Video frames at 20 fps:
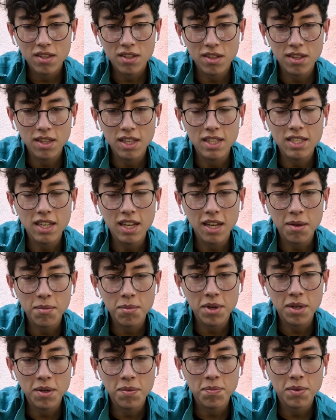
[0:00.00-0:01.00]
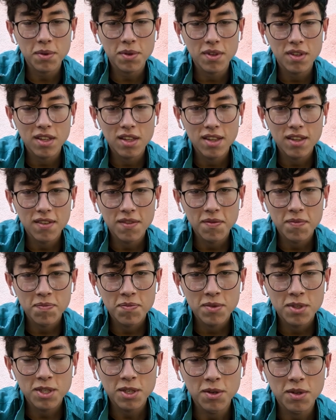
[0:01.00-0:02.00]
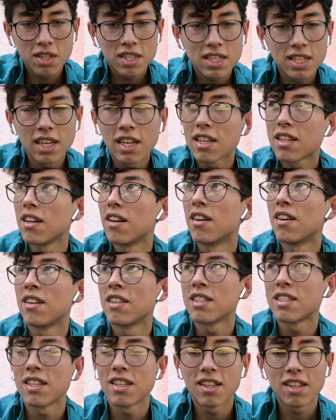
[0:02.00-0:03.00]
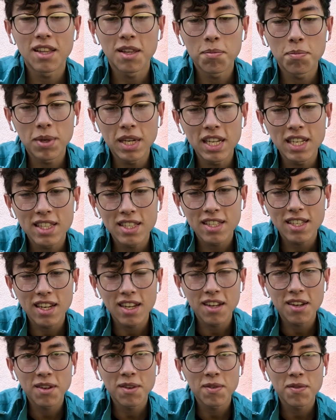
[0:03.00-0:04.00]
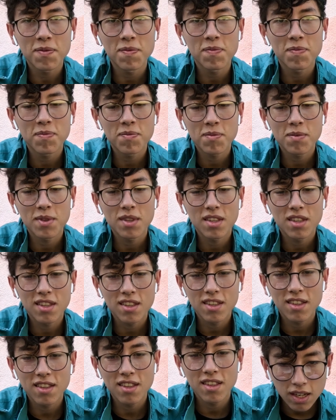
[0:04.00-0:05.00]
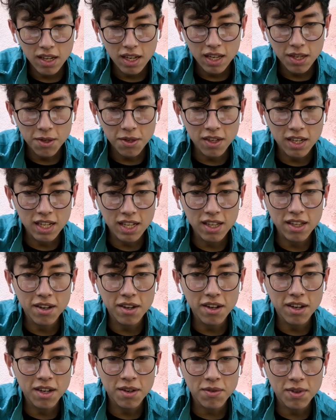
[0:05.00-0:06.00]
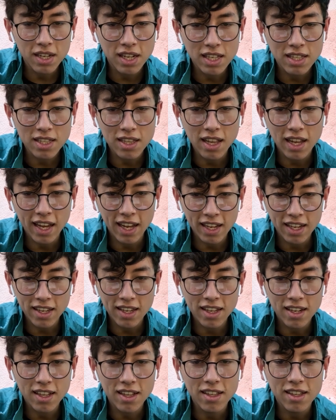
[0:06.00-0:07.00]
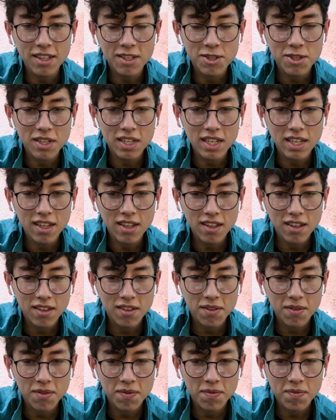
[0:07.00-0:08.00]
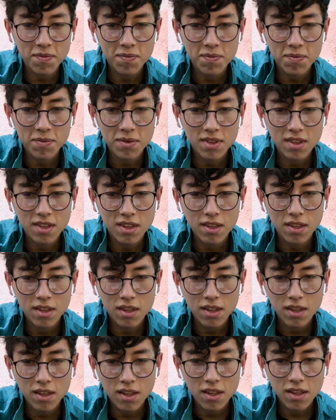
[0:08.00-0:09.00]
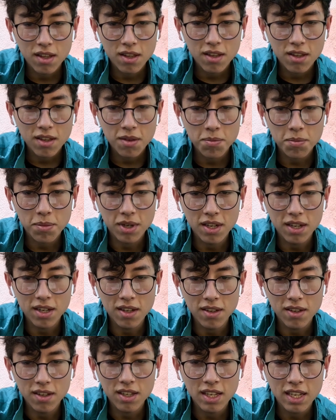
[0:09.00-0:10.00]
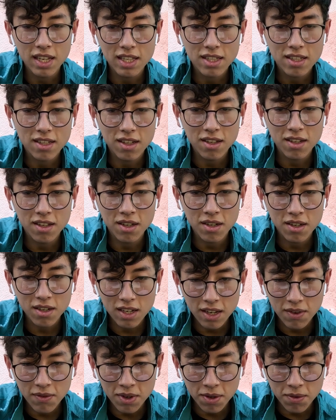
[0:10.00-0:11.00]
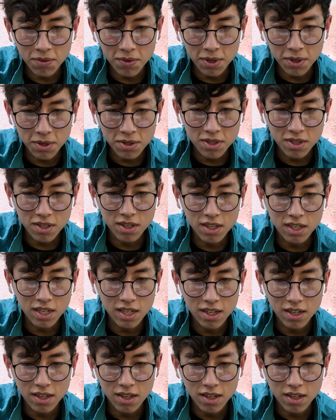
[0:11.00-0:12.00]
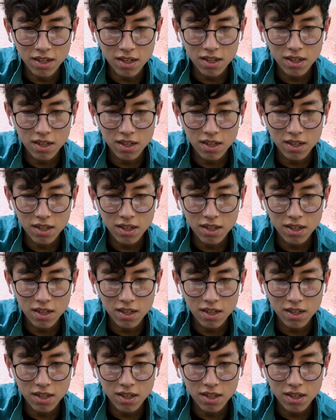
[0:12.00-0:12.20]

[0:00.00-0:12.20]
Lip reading: Turn the time up. So it's synced onto the beats now. You can clear it if it gets laggy and glitchy. But it's good. Even a filter in here.